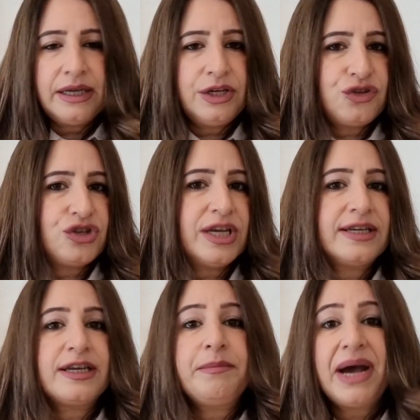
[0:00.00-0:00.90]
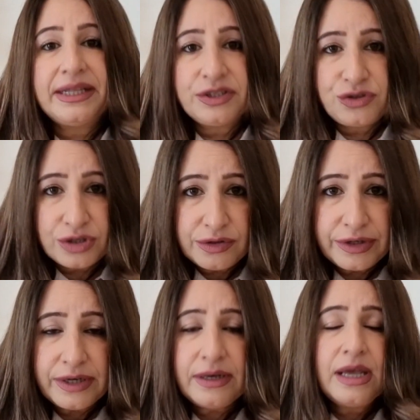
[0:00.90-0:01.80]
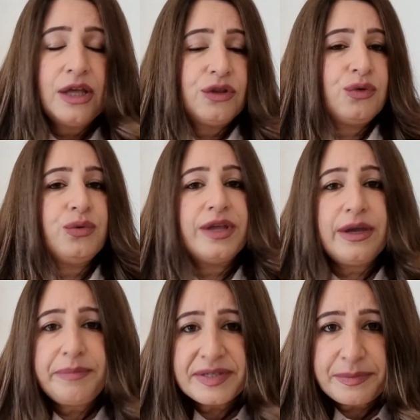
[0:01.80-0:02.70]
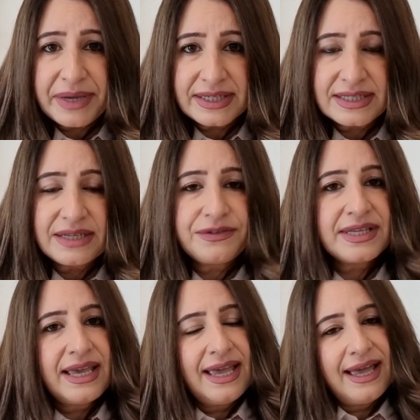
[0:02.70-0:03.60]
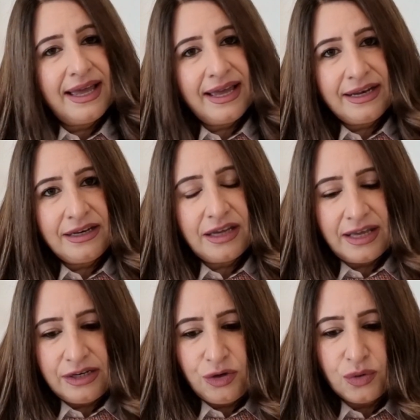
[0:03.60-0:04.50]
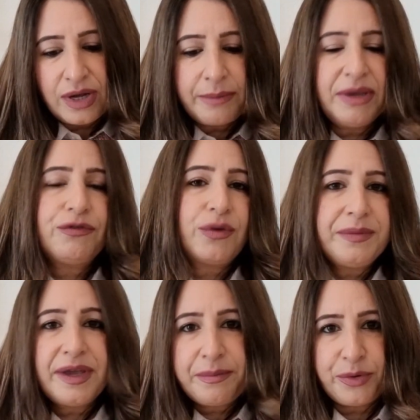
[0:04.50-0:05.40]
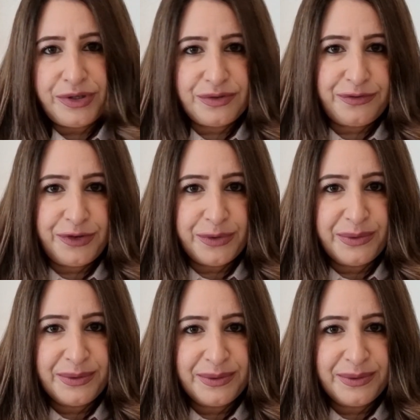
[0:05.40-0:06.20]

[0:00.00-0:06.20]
initiated by the children through their perspectives and coming from their point of view.